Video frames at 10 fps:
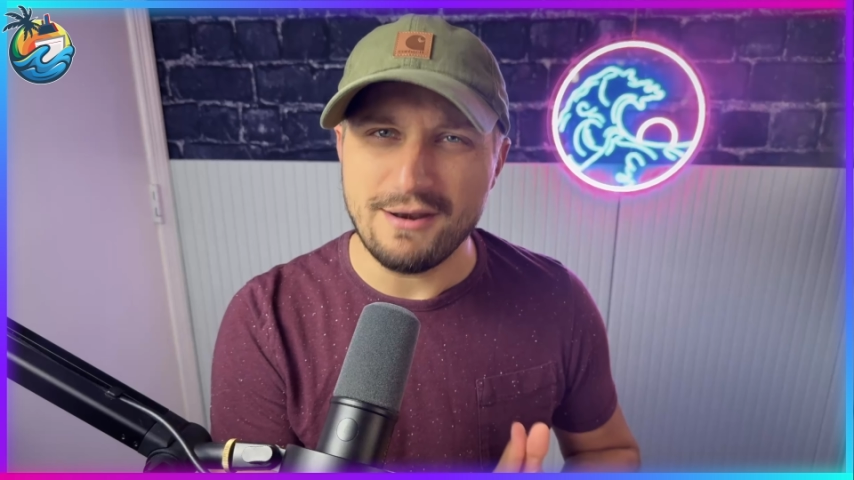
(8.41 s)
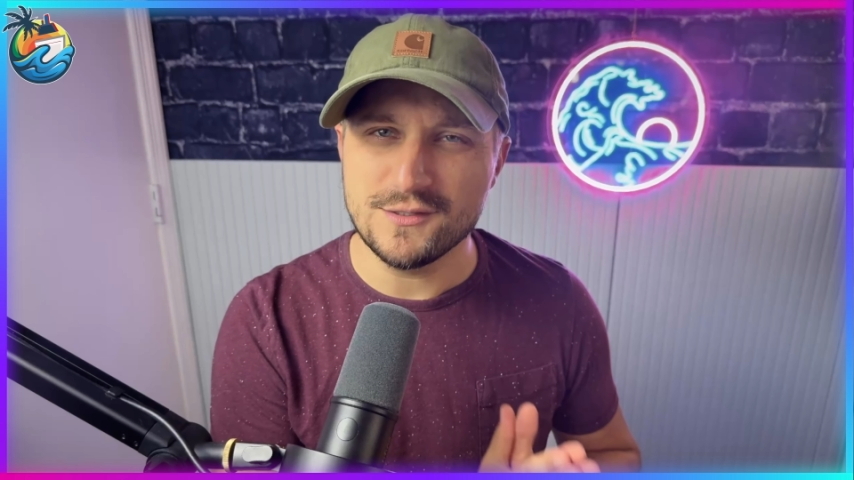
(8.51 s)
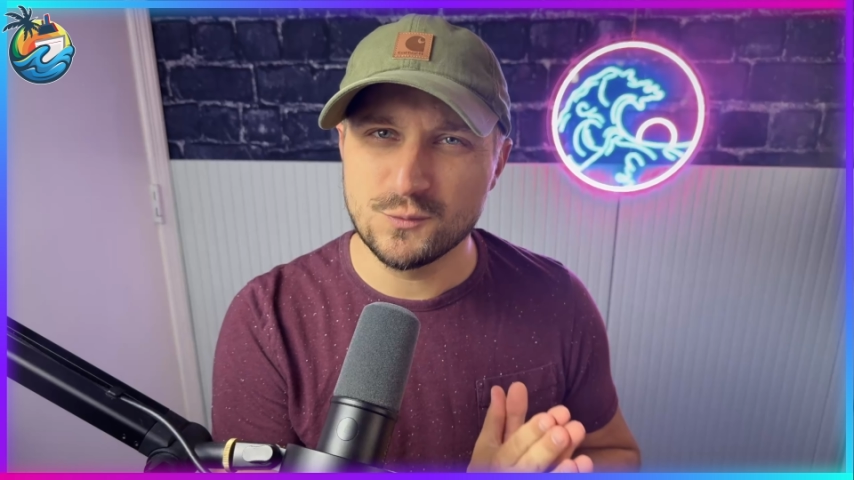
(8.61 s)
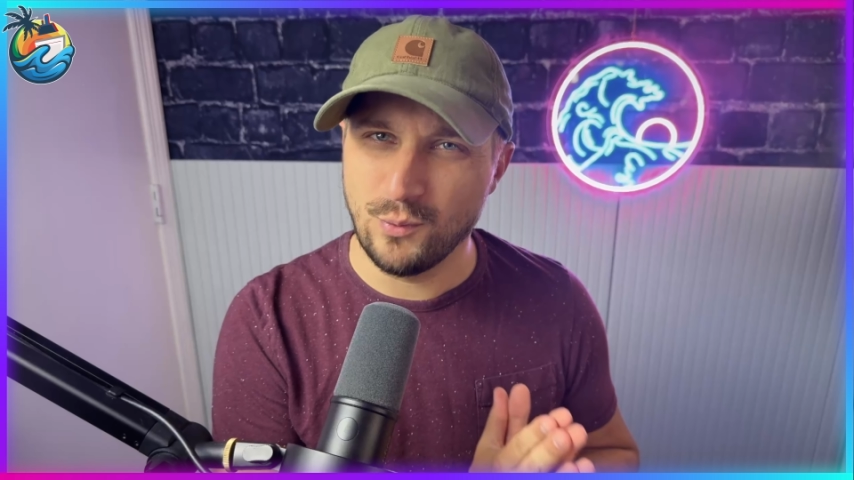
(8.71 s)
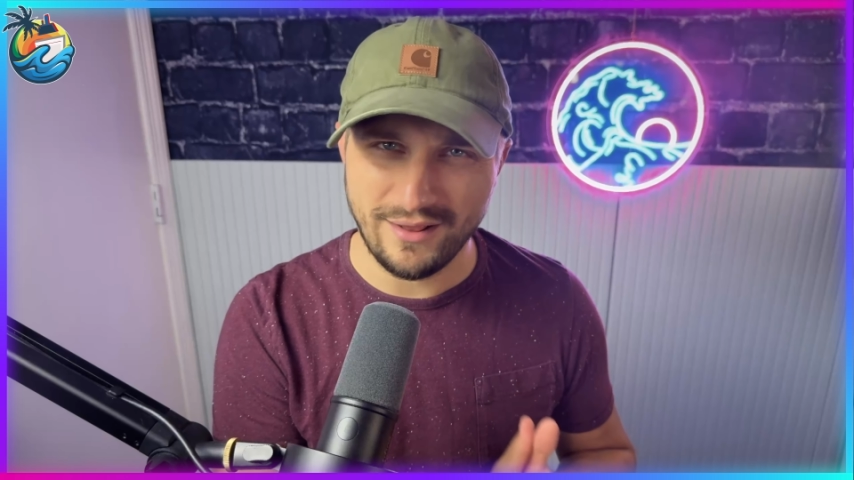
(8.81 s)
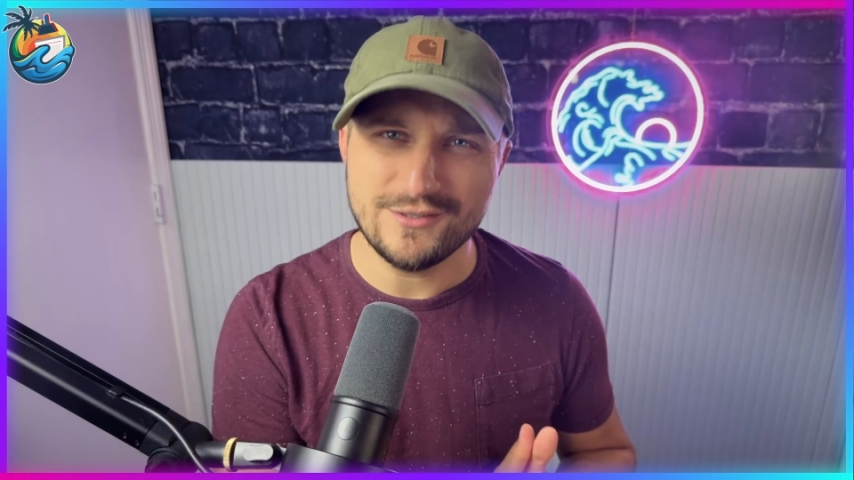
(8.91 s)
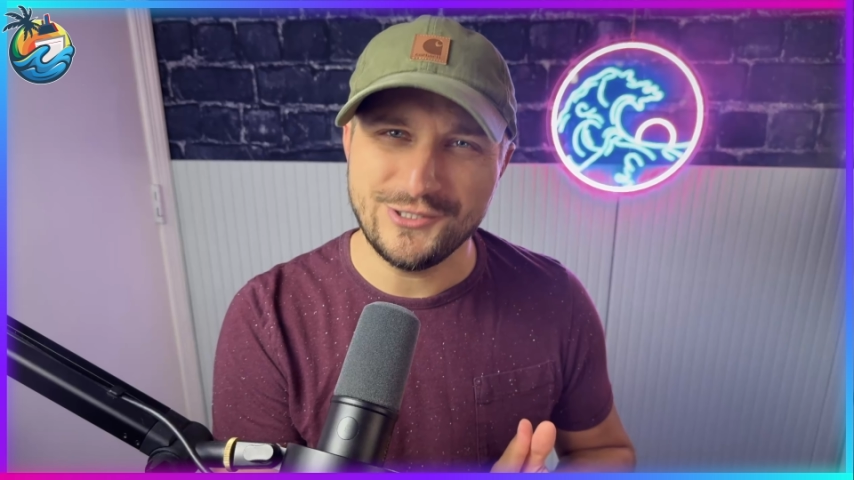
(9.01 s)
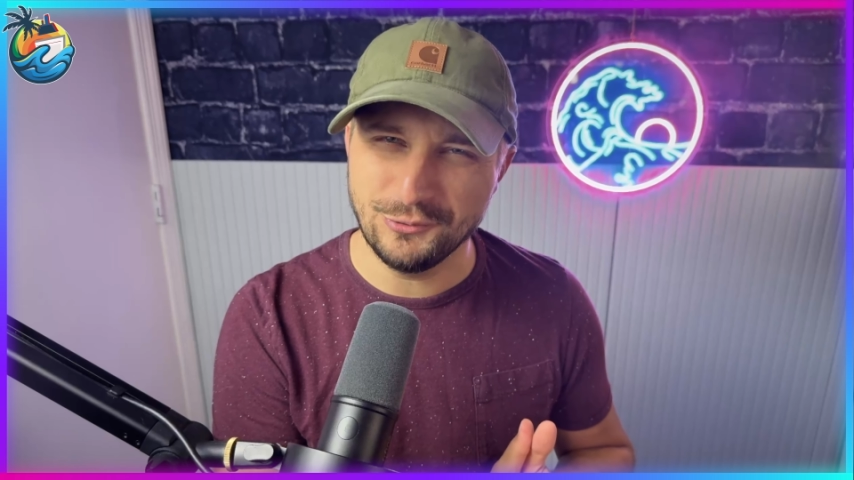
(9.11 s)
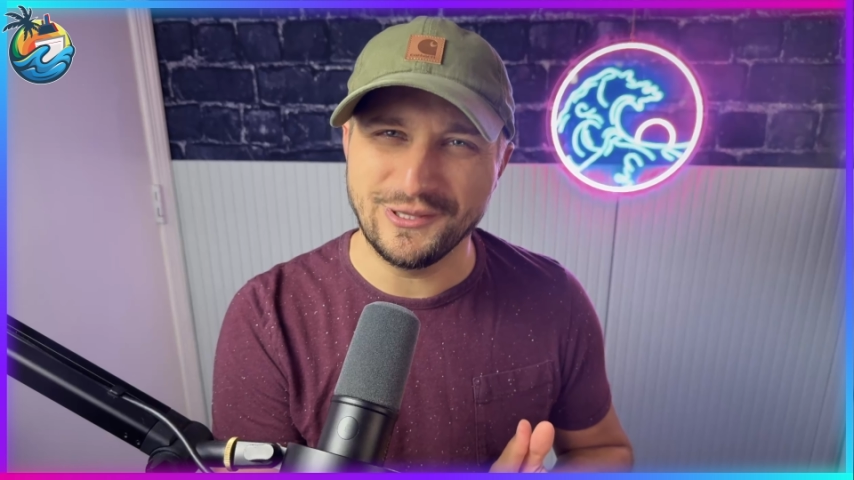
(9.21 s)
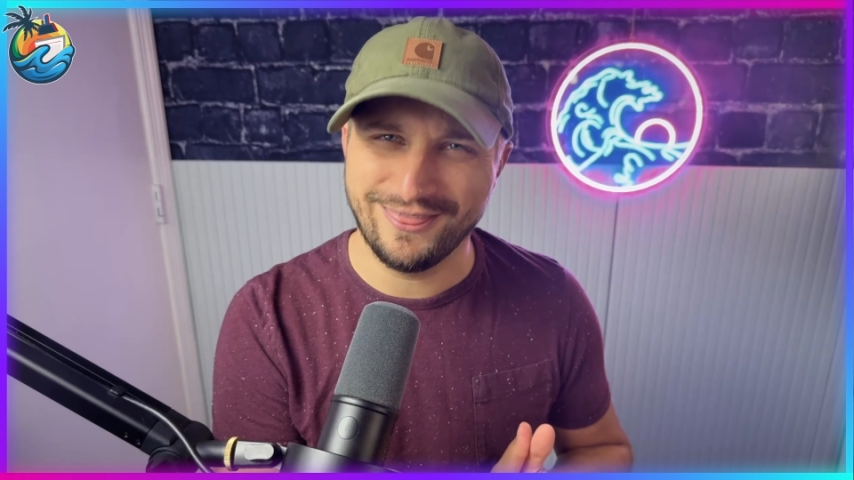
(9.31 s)
as well as
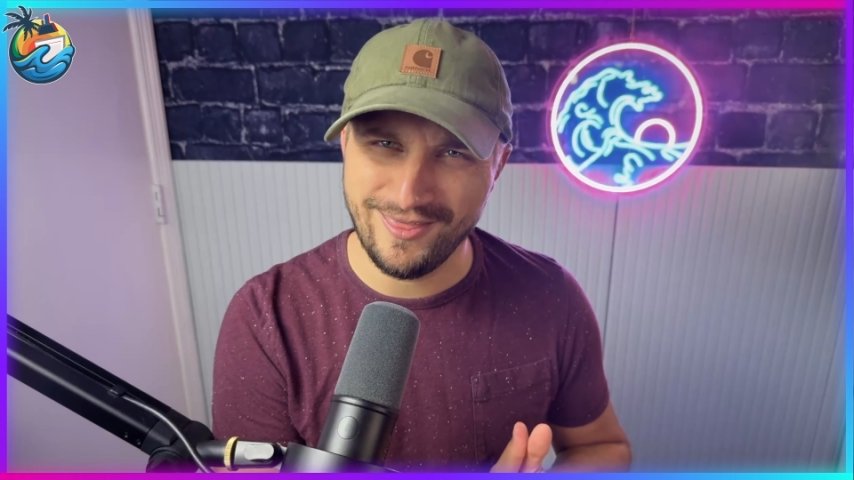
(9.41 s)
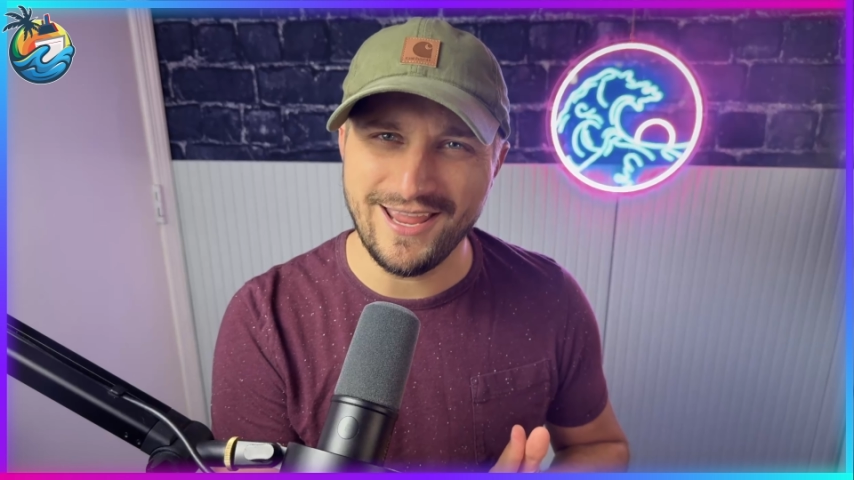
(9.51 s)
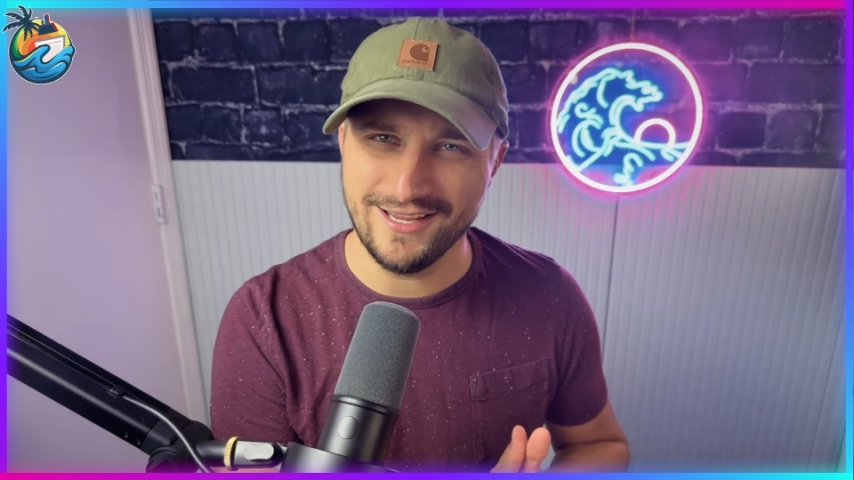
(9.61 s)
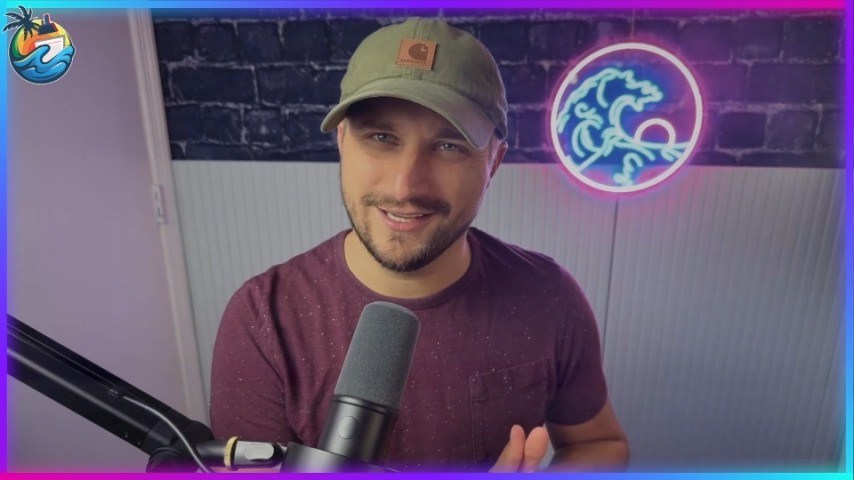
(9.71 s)
you would think.